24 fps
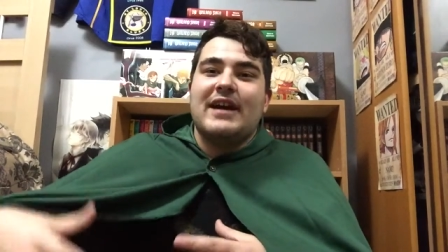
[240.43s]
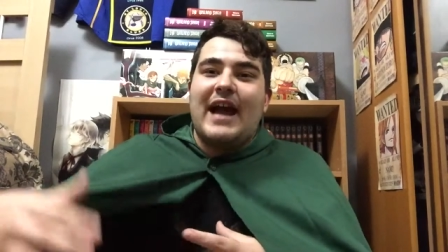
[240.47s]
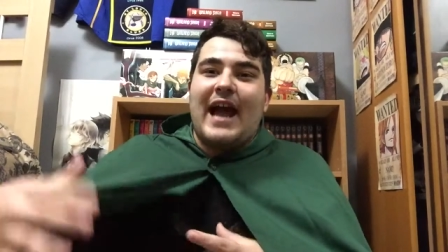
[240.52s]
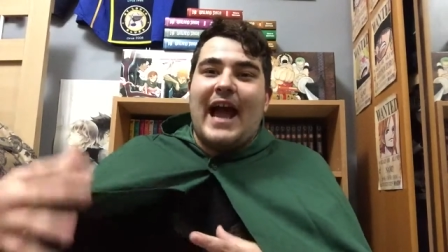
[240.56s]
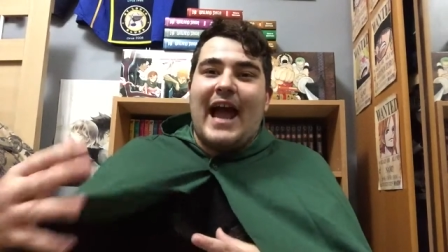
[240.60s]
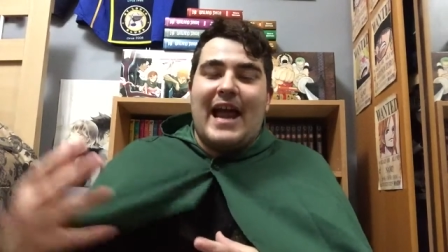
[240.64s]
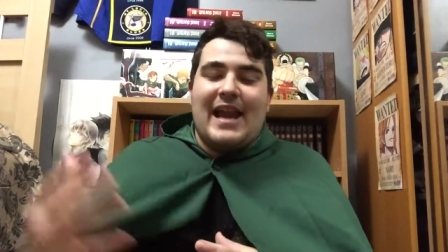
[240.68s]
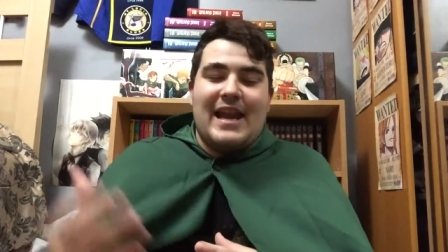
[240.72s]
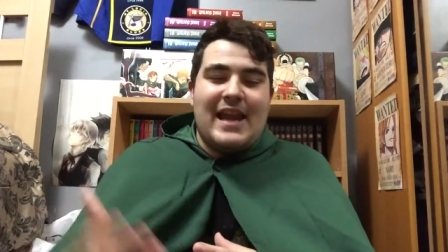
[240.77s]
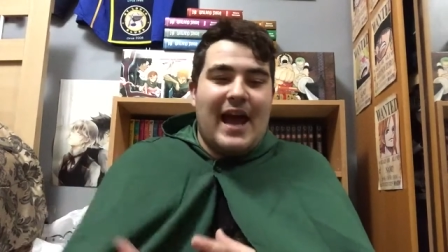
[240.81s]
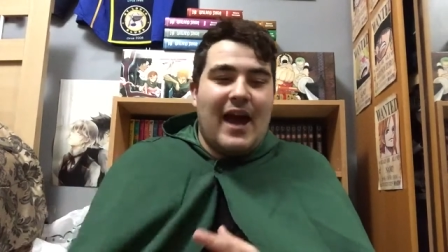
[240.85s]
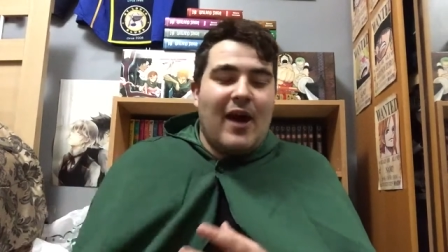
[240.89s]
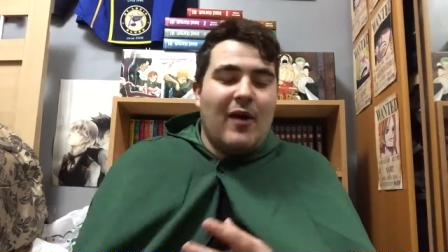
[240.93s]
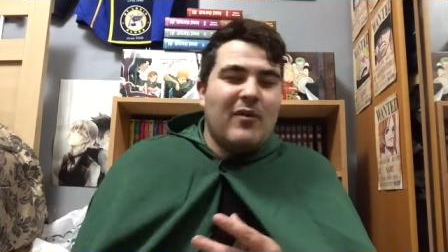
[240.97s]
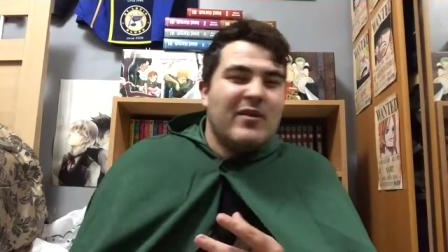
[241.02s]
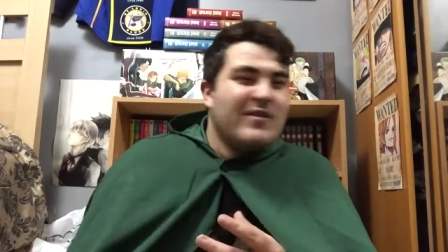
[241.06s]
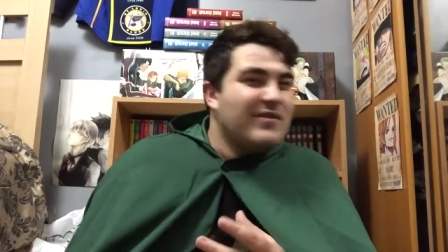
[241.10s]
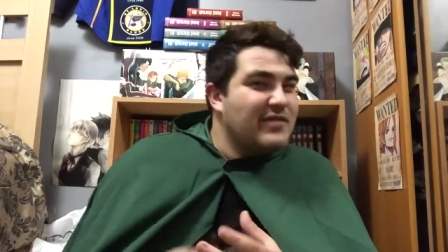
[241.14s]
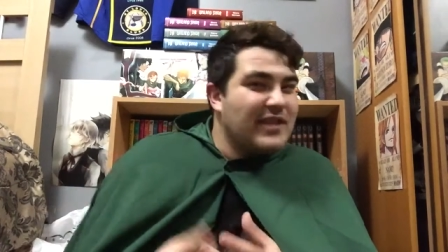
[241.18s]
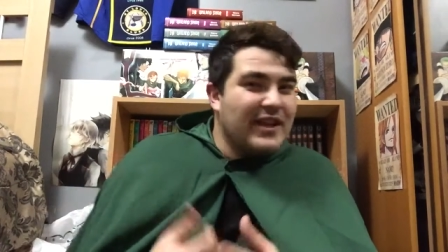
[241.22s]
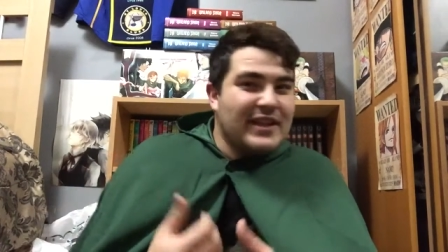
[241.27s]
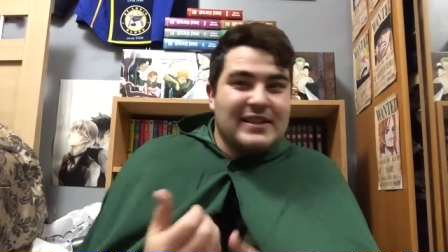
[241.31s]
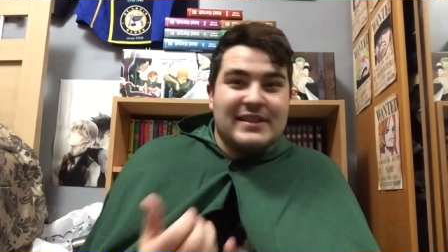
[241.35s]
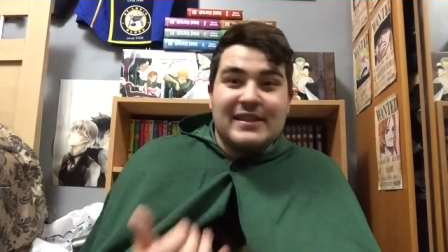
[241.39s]
And now
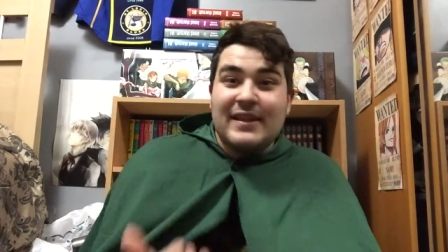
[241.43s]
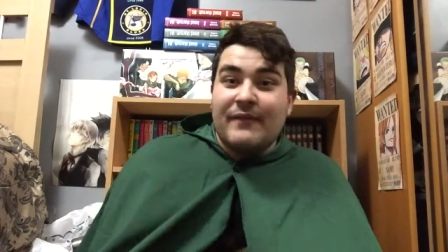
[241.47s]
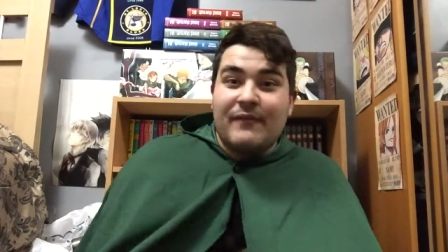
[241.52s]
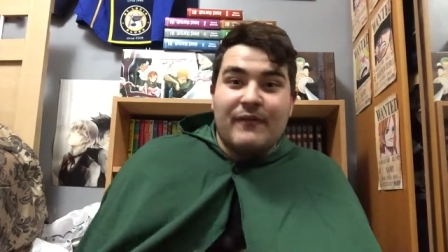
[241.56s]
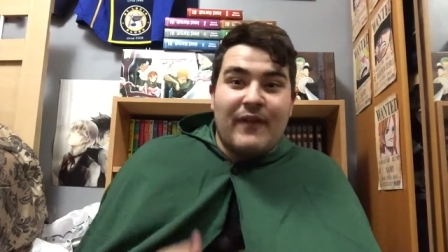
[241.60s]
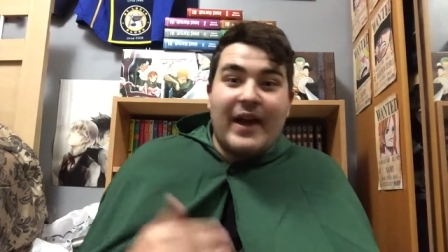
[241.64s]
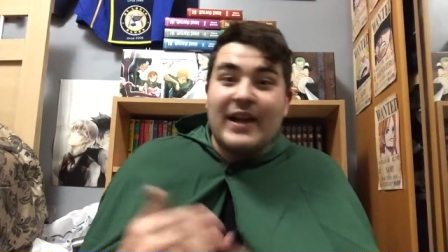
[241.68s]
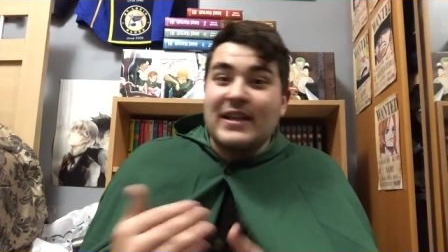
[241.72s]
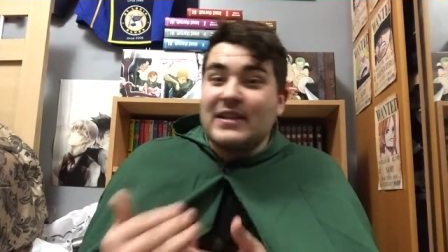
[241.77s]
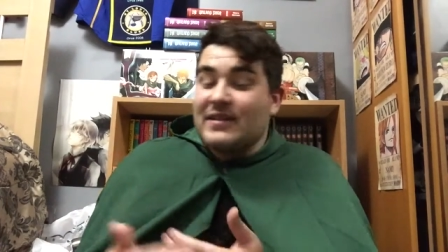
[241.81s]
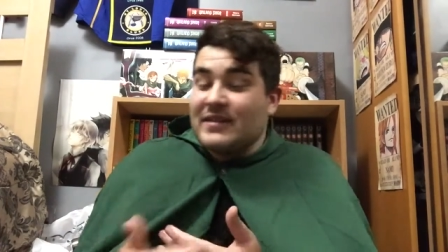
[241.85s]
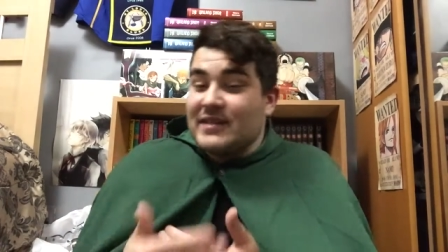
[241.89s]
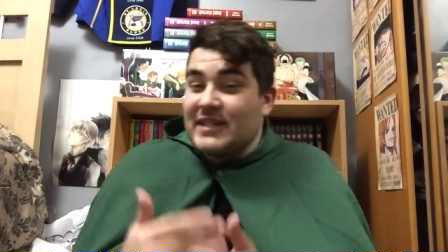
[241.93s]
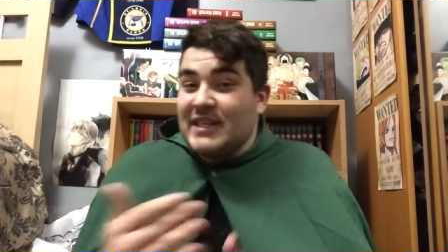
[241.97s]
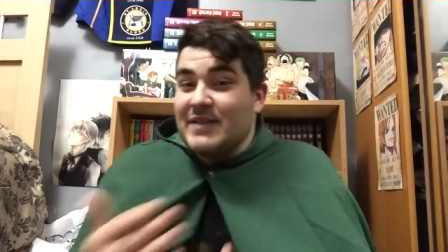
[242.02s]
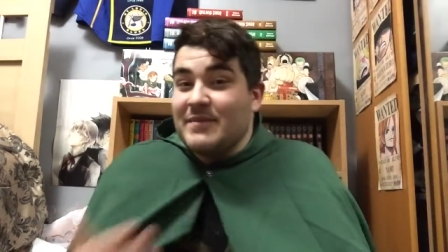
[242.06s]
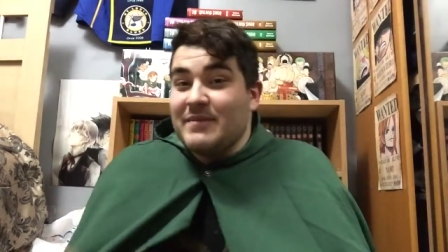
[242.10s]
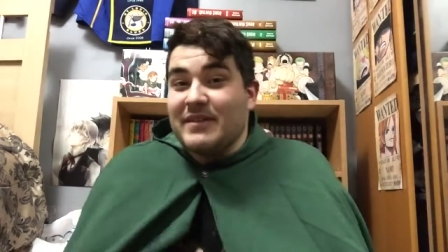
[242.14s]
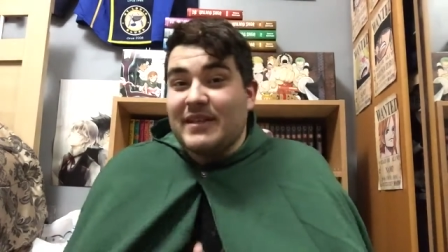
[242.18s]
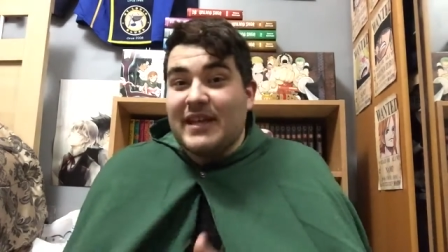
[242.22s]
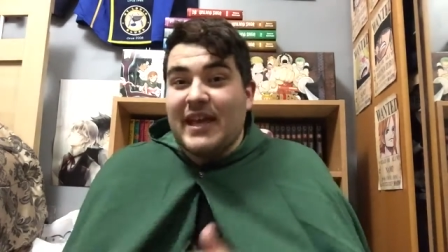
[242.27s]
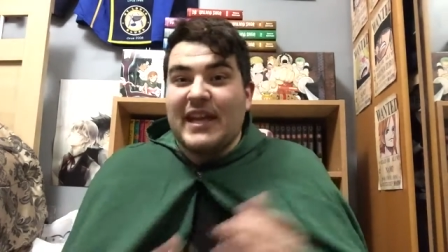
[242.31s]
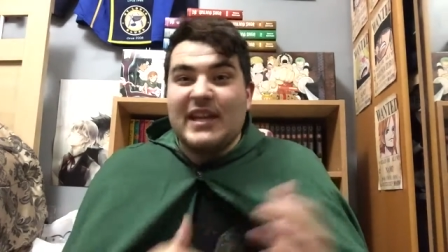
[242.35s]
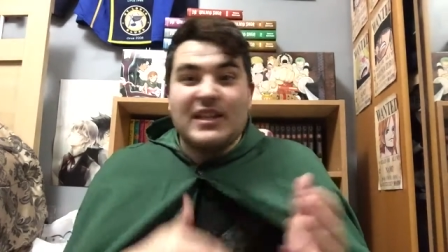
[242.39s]
with like the facts of
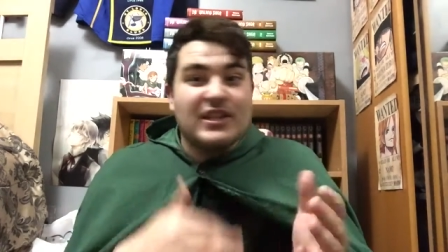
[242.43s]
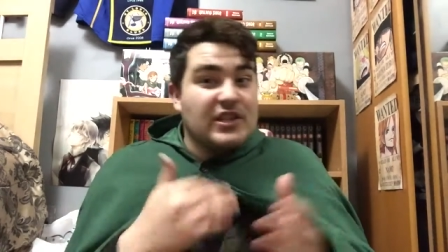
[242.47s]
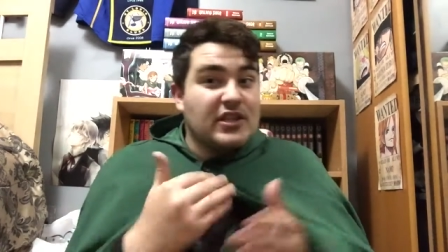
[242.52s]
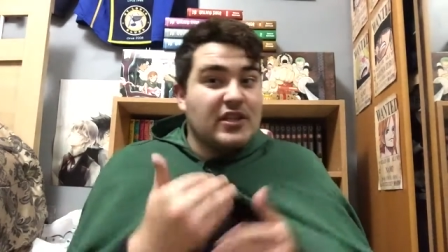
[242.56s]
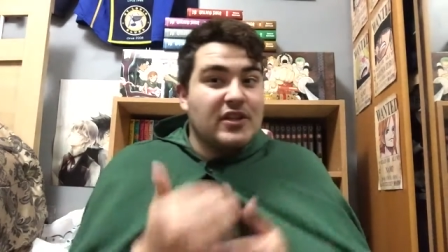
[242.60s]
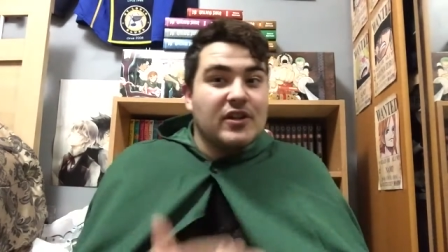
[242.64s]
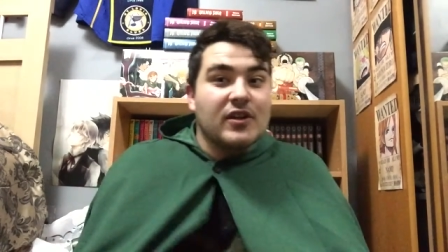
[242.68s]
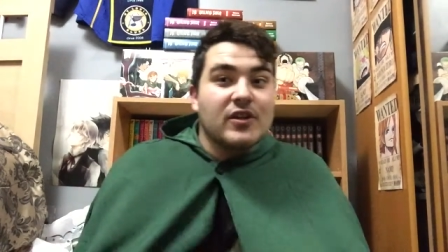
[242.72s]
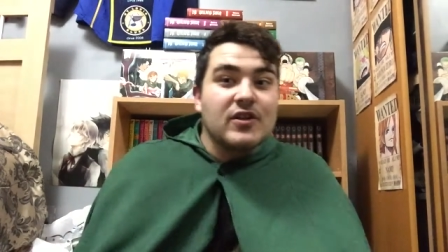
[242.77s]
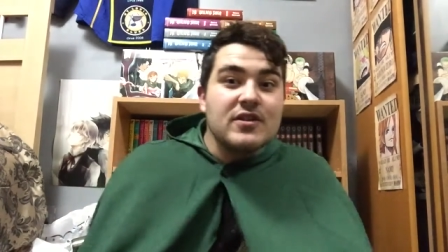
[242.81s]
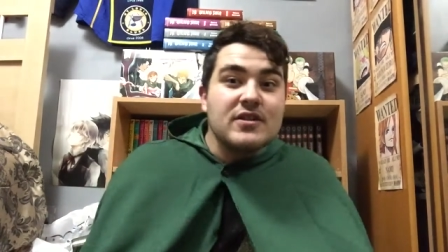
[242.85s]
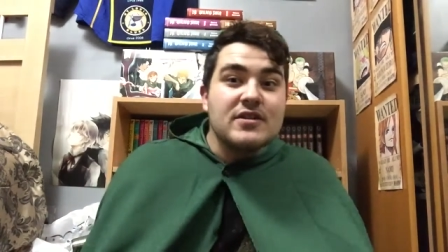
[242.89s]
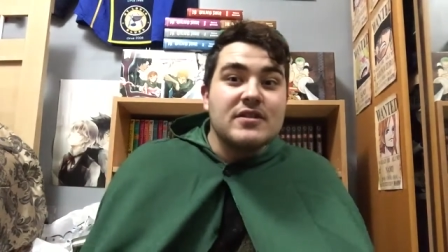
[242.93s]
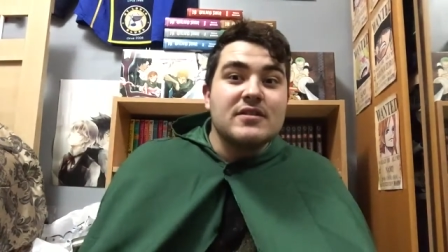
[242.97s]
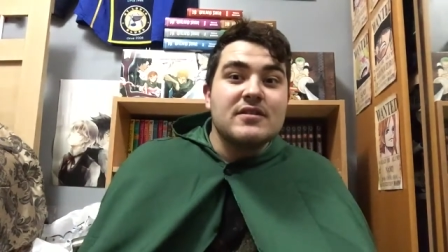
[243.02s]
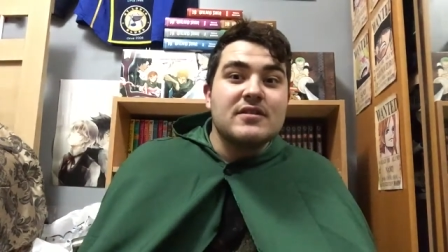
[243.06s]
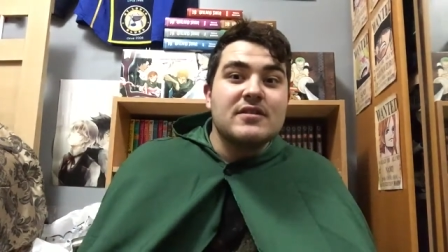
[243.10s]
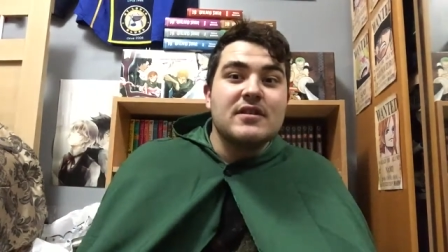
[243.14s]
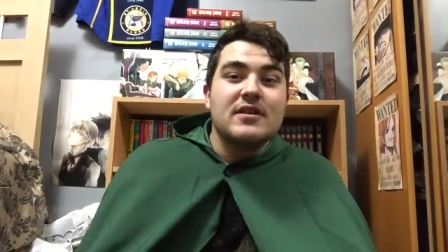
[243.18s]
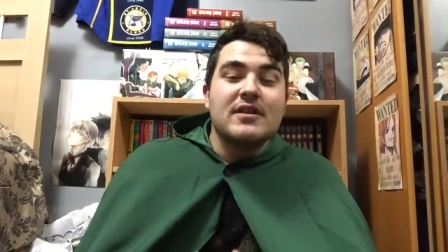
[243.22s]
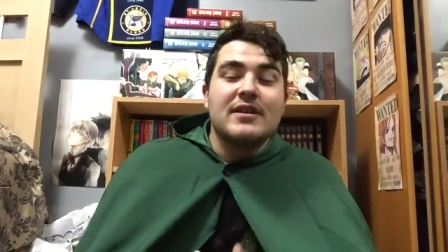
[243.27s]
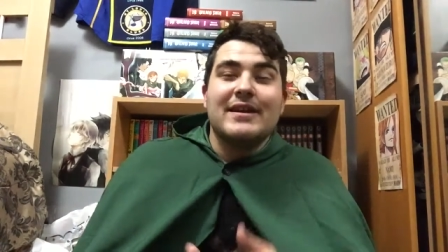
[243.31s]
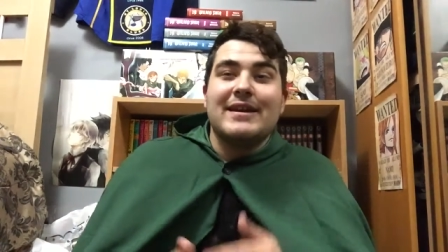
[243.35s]
Demon King and the curse,